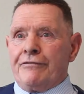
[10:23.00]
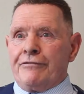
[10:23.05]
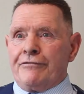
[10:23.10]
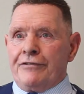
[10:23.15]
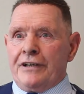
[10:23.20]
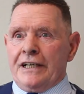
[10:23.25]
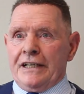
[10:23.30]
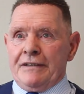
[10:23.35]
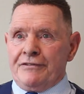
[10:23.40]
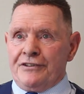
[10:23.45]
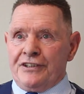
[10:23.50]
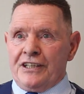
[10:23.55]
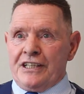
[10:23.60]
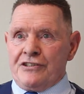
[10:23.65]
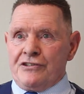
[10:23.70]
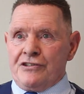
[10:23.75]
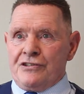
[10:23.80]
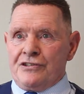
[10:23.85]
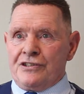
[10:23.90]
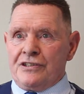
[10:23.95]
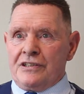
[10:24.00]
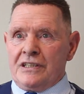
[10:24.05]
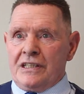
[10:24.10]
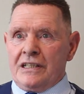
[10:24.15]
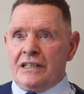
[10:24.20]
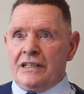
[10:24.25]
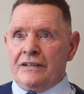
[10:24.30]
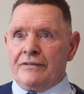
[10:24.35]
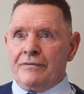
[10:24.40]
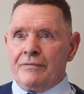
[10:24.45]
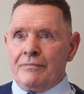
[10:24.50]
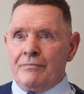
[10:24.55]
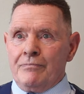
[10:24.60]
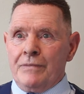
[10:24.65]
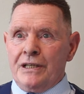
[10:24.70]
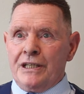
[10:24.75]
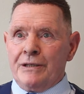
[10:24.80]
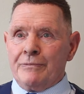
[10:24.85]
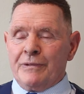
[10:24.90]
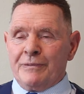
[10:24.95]
5 sessions and they have
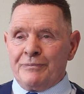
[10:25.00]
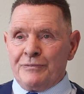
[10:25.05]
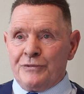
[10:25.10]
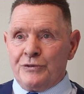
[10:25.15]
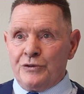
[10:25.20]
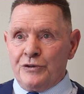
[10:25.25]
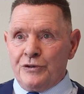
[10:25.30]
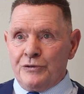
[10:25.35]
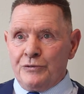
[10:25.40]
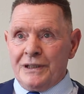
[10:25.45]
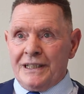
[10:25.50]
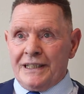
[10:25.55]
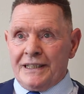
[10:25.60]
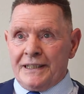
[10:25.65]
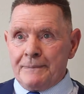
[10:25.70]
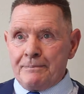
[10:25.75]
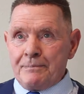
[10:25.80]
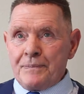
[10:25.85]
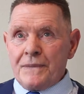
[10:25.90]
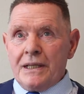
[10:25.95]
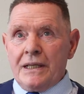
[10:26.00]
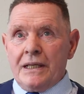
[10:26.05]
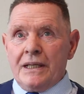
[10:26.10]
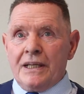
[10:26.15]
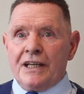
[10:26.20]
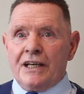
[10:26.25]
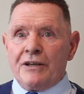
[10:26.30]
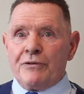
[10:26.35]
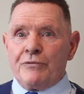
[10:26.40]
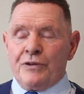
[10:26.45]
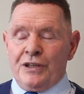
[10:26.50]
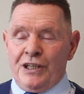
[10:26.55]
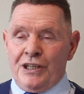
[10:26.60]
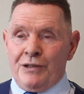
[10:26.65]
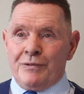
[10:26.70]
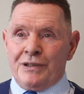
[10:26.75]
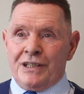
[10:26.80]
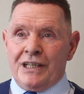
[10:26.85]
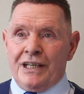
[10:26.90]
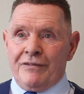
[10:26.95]
minimum 2 a week. That way they
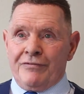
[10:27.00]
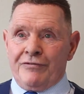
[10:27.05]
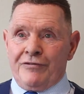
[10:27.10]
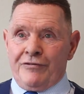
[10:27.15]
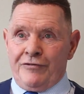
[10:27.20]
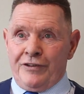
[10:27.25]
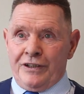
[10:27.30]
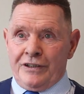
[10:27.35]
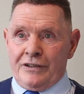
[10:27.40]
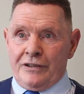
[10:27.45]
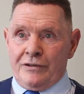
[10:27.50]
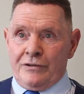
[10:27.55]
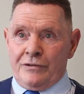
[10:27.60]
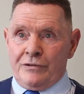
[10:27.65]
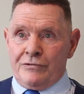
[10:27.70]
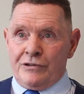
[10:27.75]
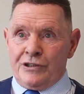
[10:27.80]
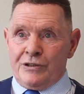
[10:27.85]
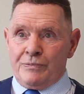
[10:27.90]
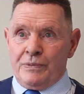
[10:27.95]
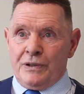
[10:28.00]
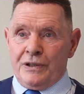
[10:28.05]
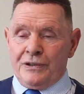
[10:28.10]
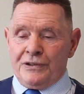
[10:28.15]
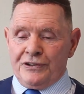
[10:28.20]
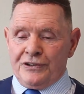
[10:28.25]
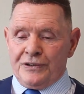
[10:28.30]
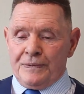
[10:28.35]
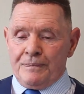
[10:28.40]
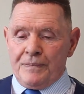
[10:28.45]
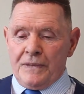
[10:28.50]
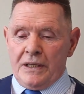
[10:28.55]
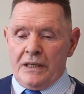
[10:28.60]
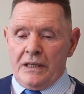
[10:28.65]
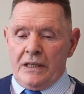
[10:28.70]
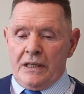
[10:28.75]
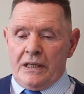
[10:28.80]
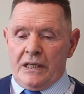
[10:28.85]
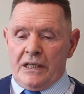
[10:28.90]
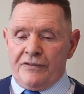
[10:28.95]
would have fairly good response.
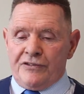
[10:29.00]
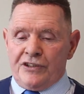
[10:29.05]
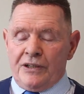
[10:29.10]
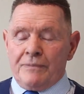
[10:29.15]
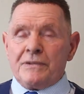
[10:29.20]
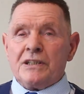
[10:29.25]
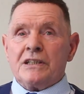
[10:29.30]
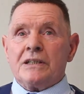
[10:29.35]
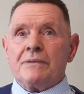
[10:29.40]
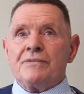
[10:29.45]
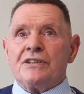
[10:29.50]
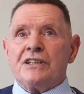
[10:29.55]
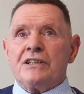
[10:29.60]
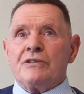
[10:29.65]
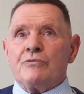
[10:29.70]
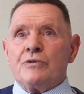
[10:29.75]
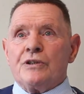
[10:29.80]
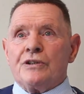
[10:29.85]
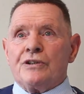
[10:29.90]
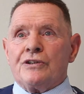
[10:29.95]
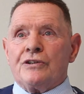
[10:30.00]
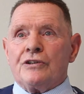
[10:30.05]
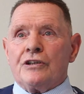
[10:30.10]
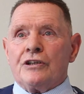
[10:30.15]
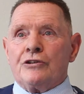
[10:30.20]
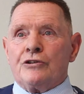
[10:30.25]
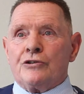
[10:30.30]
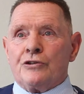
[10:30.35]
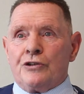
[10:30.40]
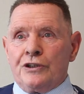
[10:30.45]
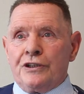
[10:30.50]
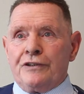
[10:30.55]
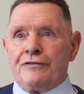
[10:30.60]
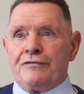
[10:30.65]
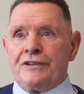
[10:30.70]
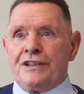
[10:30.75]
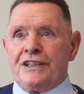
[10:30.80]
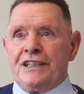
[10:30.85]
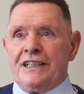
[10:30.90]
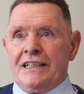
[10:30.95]
If somebody comes in with chronic
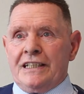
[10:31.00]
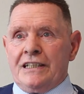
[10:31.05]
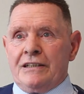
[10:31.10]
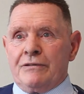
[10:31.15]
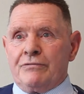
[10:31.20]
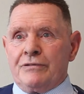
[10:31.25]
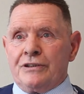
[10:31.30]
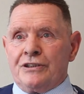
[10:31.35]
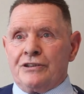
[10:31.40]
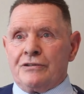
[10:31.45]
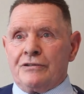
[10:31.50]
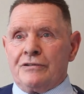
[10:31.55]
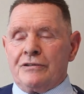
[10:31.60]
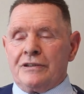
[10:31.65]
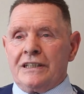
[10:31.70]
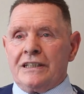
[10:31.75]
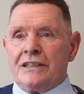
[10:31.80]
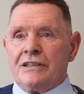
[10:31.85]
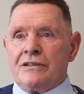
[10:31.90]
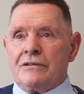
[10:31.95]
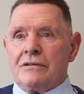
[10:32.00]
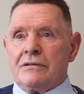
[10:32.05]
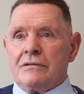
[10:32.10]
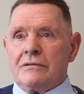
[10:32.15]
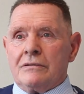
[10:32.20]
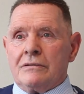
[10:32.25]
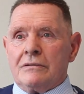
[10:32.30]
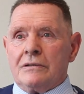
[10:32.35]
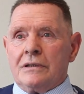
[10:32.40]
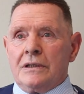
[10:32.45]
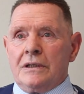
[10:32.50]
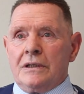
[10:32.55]
fatigue, which are going into